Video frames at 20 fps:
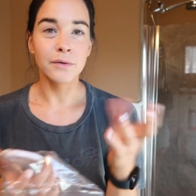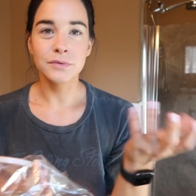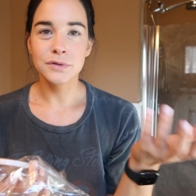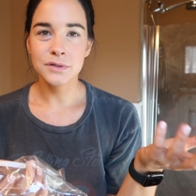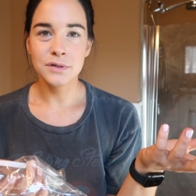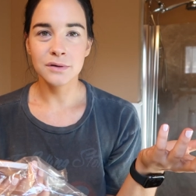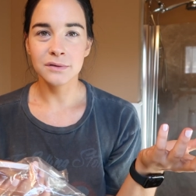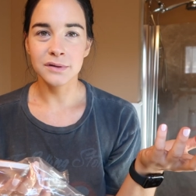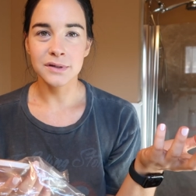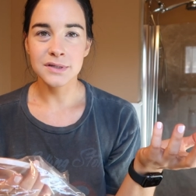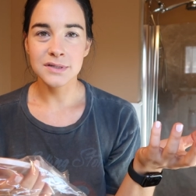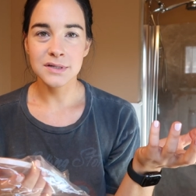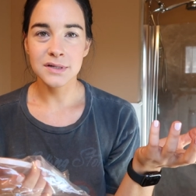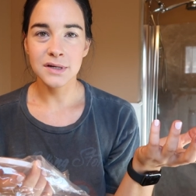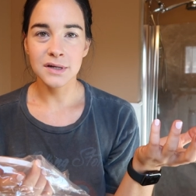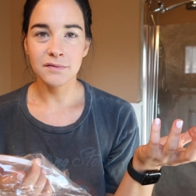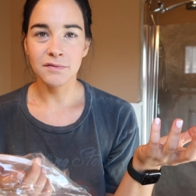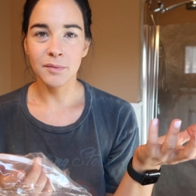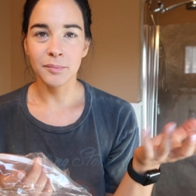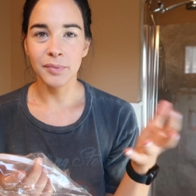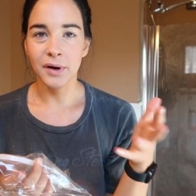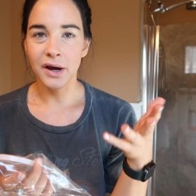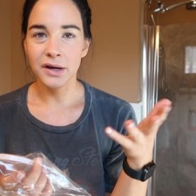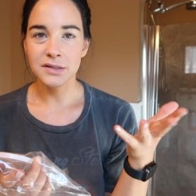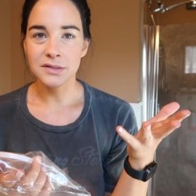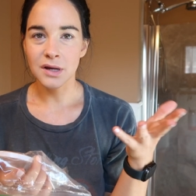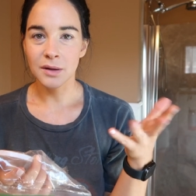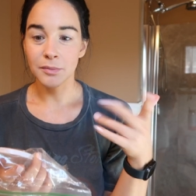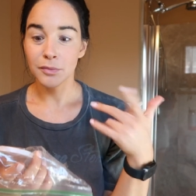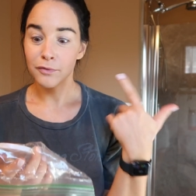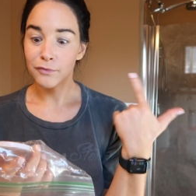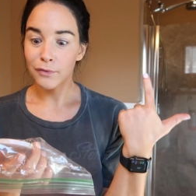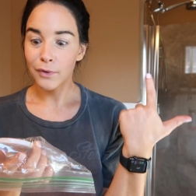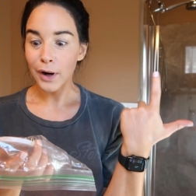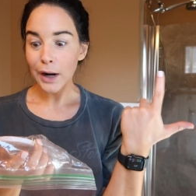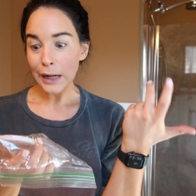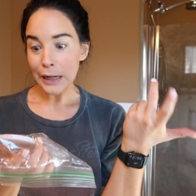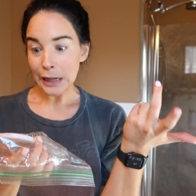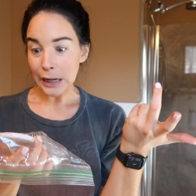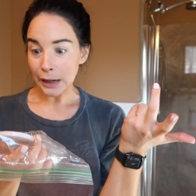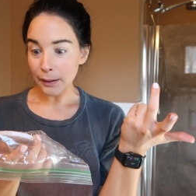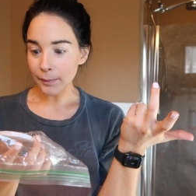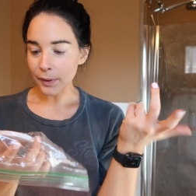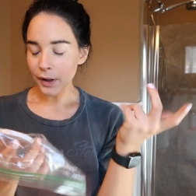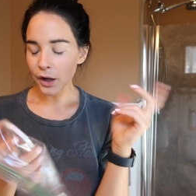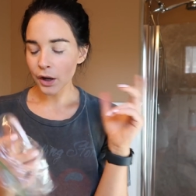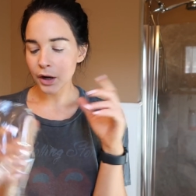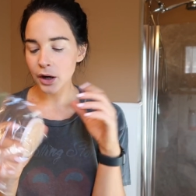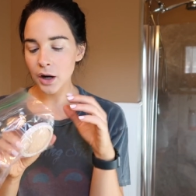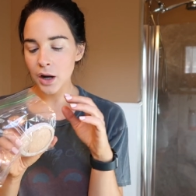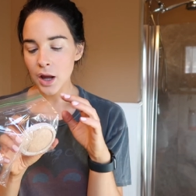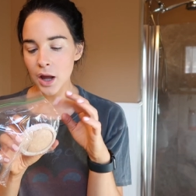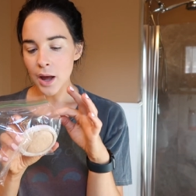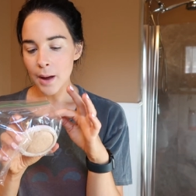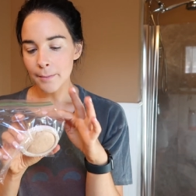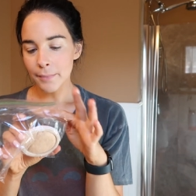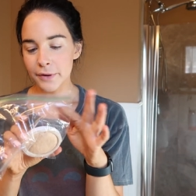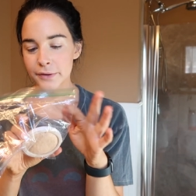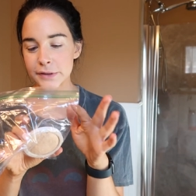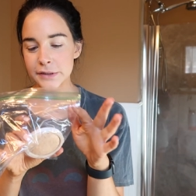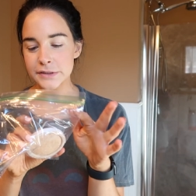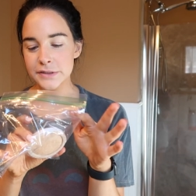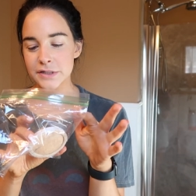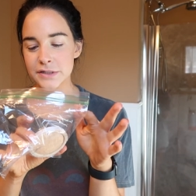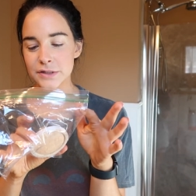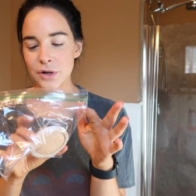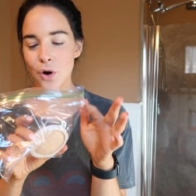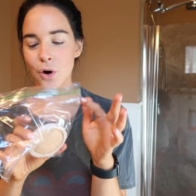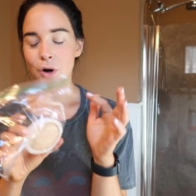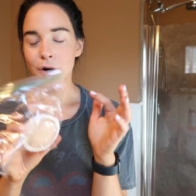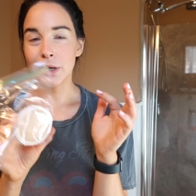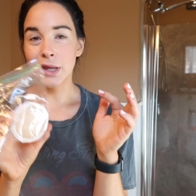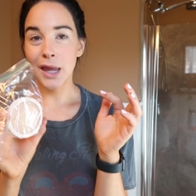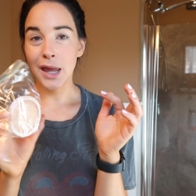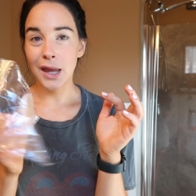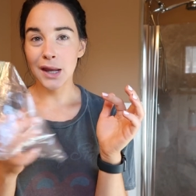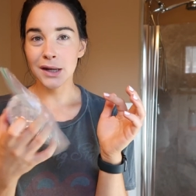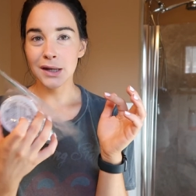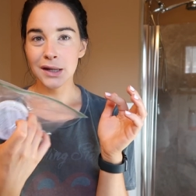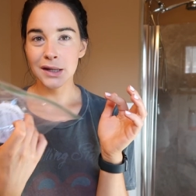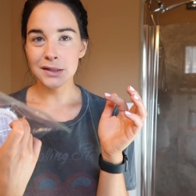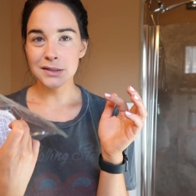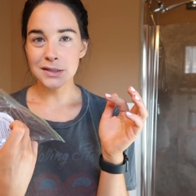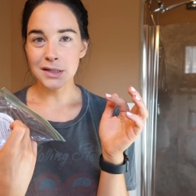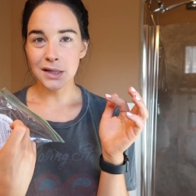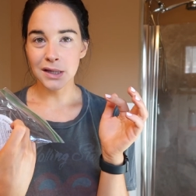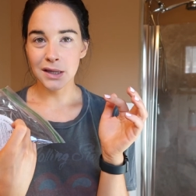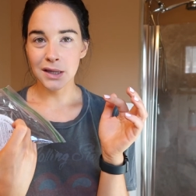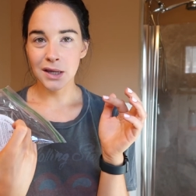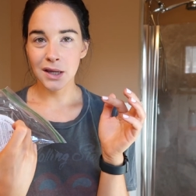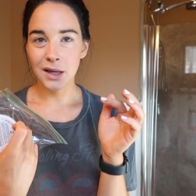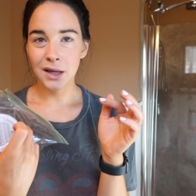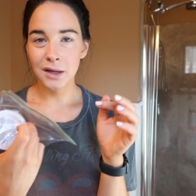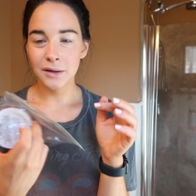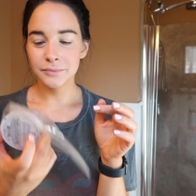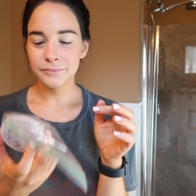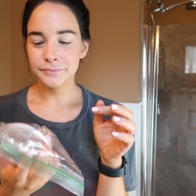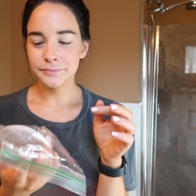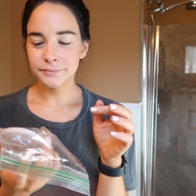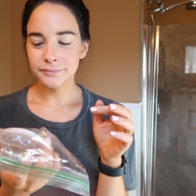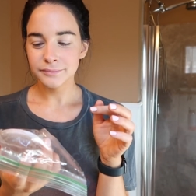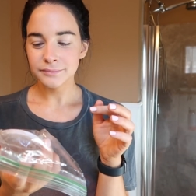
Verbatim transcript: I was too lazy to even buy some before I came here. But this is Hard Candy Tiki.